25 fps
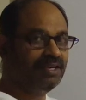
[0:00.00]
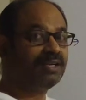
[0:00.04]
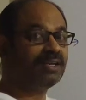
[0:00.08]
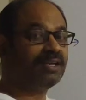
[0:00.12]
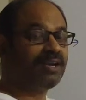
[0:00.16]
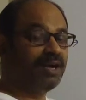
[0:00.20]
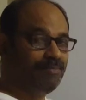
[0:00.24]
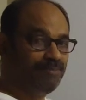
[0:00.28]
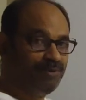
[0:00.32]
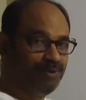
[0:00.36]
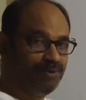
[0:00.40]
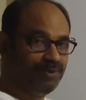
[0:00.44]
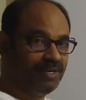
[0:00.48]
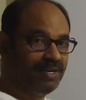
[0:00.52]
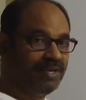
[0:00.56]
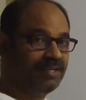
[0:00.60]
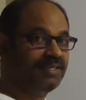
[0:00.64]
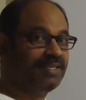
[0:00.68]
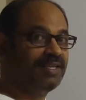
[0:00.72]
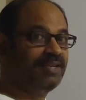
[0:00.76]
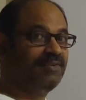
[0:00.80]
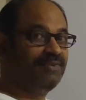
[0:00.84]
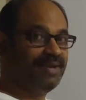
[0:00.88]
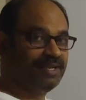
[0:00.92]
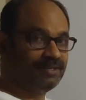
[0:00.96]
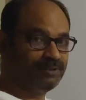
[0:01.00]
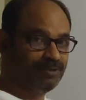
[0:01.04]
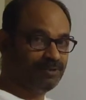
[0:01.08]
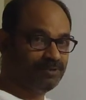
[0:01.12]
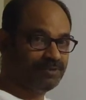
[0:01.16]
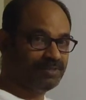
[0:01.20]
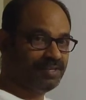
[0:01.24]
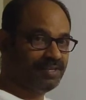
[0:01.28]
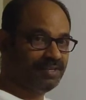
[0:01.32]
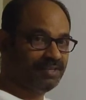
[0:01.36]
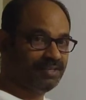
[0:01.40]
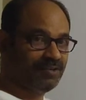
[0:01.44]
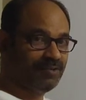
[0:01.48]
Commutative,
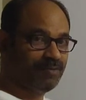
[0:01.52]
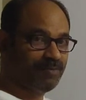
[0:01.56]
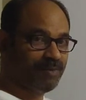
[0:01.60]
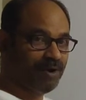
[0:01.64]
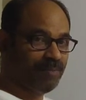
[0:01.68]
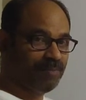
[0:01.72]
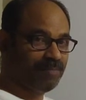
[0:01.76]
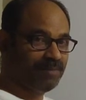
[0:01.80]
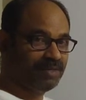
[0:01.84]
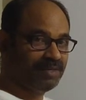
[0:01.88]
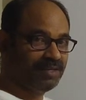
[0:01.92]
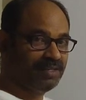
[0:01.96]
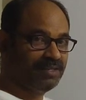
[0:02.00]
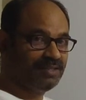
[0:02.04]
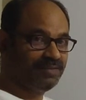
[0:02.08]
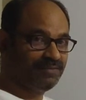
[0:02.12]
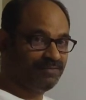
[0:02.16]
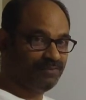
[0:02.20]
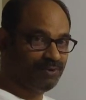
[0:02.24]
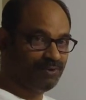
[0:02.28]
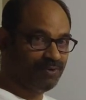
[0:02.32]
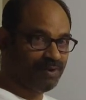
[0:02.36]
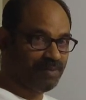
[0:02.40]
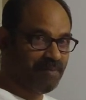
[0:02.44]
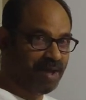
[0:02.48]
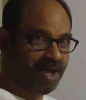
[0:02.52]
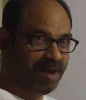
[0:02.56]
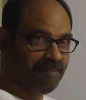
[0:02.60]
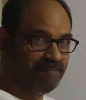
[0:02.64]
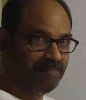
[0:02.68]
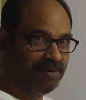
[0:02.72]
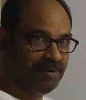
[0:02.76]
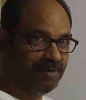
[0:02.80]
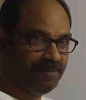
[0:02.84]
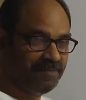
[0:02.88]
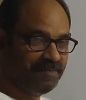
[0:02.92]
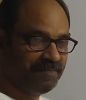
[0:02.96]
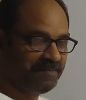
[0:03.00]
associative properties, if you
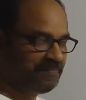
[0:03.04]
remember.